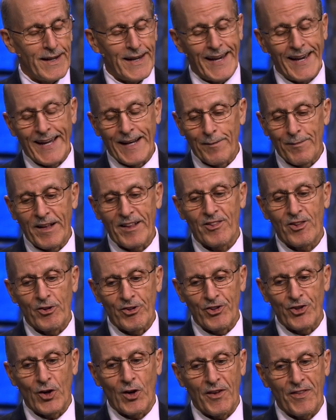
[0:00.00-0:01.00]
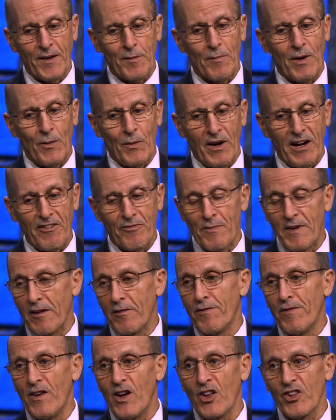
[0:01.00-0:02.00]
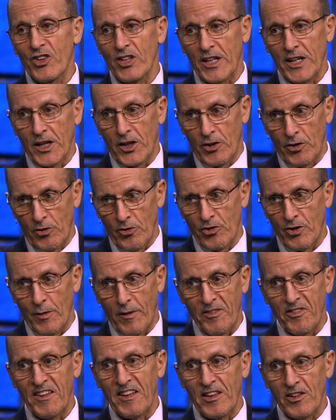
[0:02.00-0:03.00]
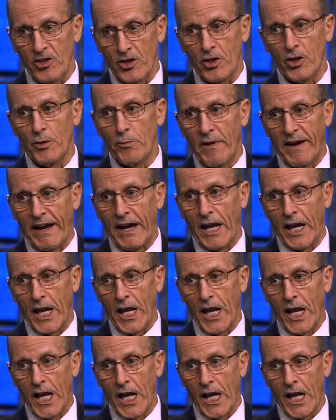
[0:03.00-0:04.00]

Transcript: And I'm not so sure. I think my wife may have falsely accused him. I think he's a good man.